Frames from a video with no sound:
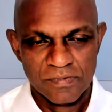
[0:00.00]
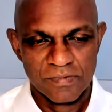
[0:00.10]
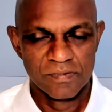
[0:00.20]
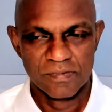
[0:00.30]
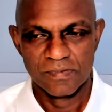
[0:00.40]

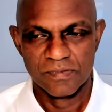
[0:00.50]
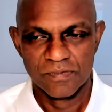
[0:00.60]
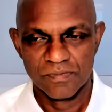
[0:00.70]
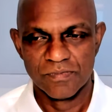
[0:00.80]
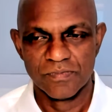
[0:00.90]

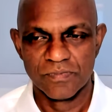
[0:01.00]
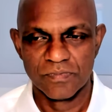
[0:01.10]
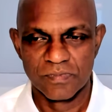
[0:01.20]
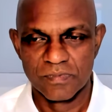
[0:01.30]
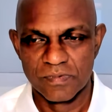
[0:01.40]

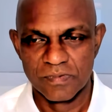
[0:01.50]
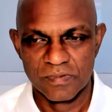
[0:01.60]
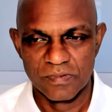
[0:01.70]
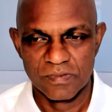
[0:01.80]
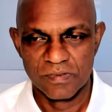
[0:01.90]

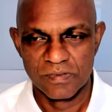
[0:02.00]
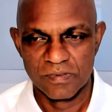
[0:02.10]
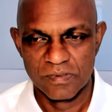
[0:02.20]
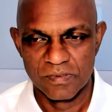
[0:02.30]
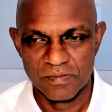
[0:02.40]

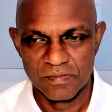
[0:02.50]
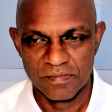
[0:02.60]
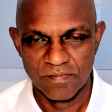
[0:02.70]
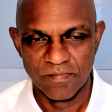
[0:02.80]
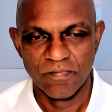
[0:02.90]

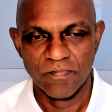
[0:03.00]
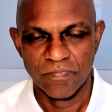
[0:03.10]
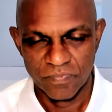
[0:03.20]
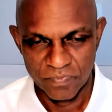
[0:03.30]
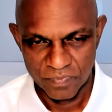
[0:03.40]

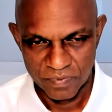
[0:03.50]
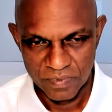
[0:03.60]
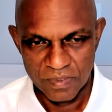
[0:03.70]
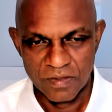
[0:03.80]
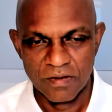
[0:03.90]

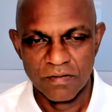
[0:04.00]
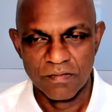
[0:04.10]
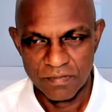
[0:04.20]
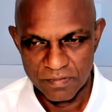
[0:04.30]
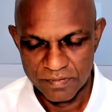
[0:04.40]

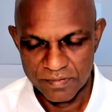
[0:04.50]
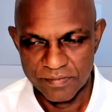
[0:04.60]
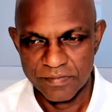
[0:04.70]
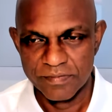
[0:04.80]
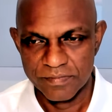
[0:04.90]

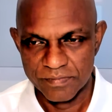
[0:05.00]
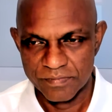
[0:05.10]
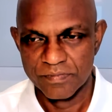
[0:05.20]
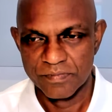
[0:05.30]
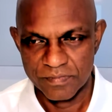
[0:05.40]

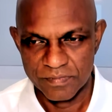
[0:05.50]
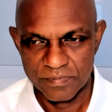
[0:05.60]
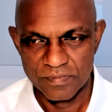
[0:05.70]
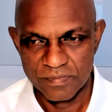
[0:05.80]
The person shown says nothing.